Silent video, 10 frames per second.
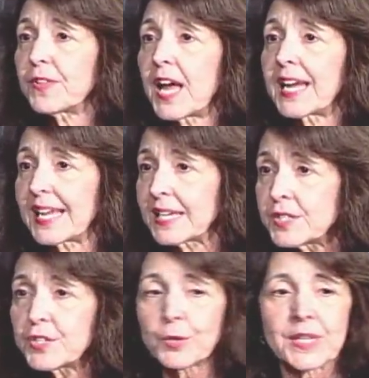to fly
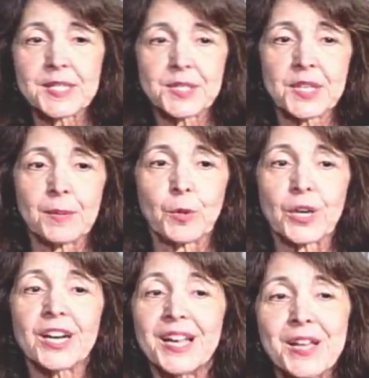into East
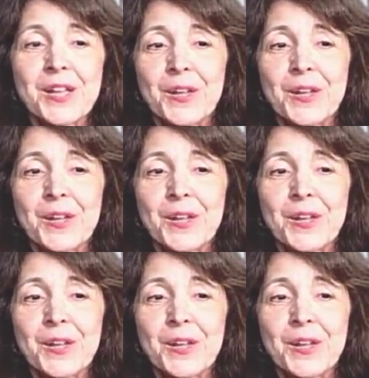Timor